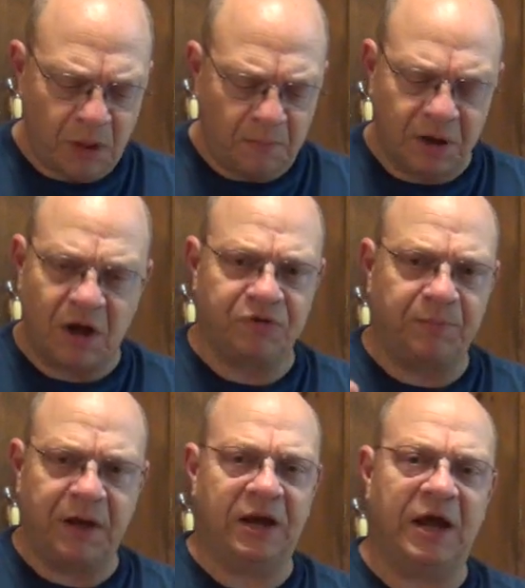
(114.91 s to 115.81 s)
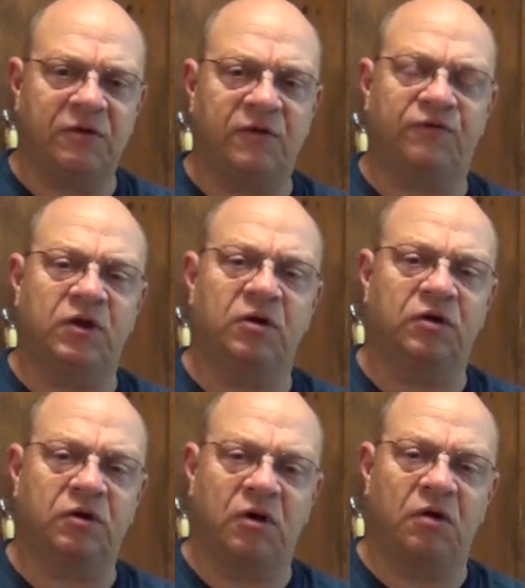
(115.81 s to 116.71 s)
Because being out in the field
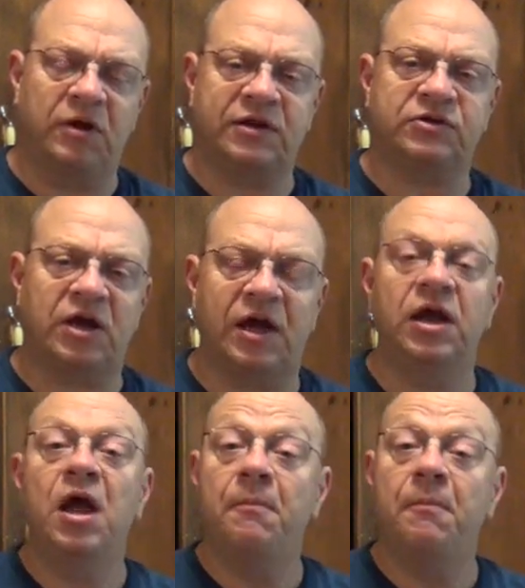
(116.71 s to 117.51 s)
and grown outside,